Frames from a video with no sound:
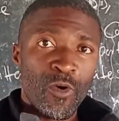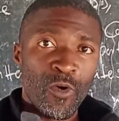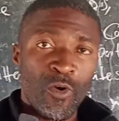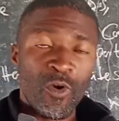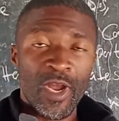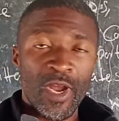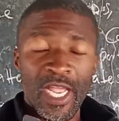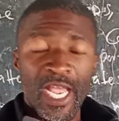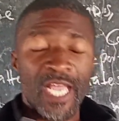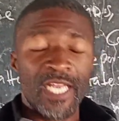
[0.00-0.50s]

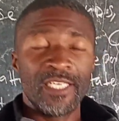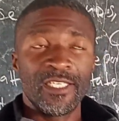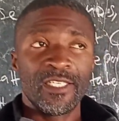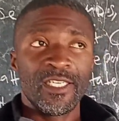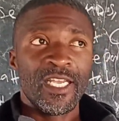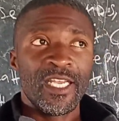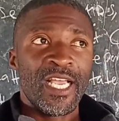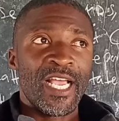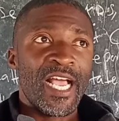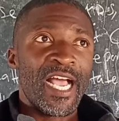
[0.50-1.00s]
organ.
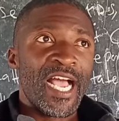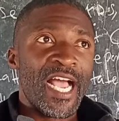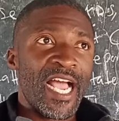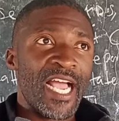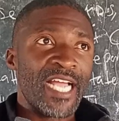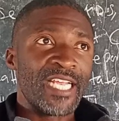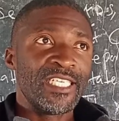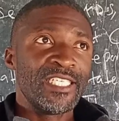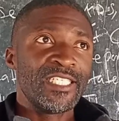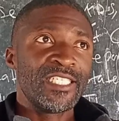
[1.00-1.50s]

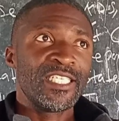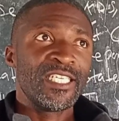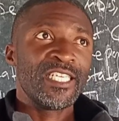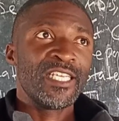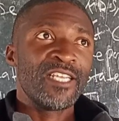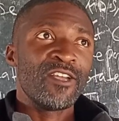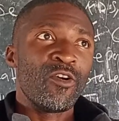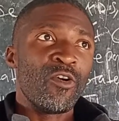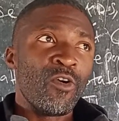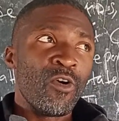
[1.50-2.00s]
And
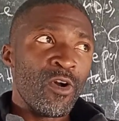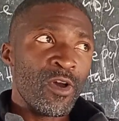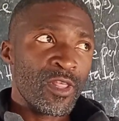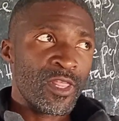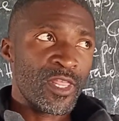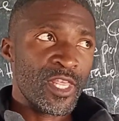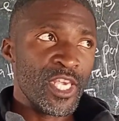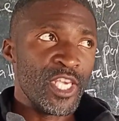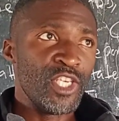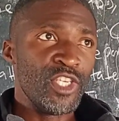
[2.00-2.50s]

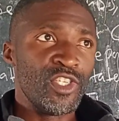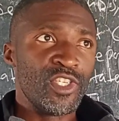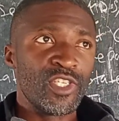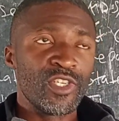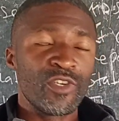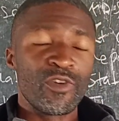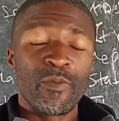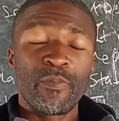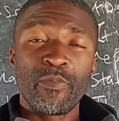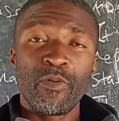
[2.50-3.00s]
all
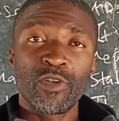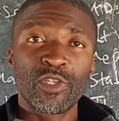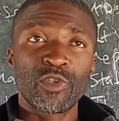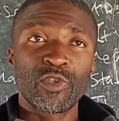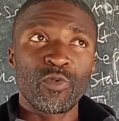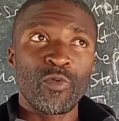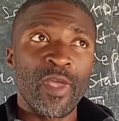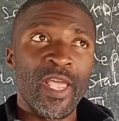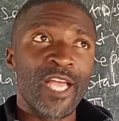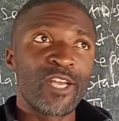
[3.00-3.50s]
these reports
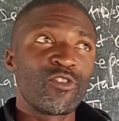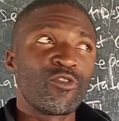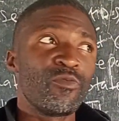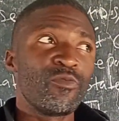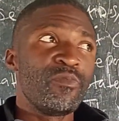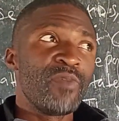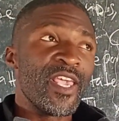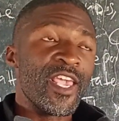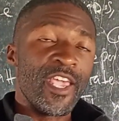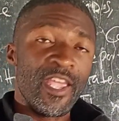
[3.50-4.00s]
were
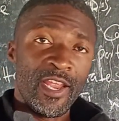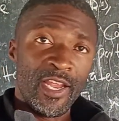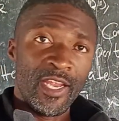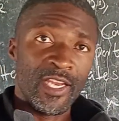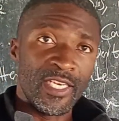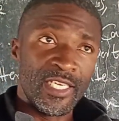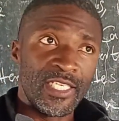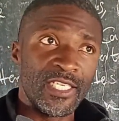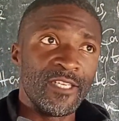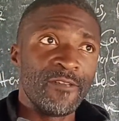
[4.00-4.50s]
to be
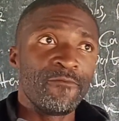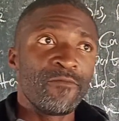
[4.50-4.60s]
heard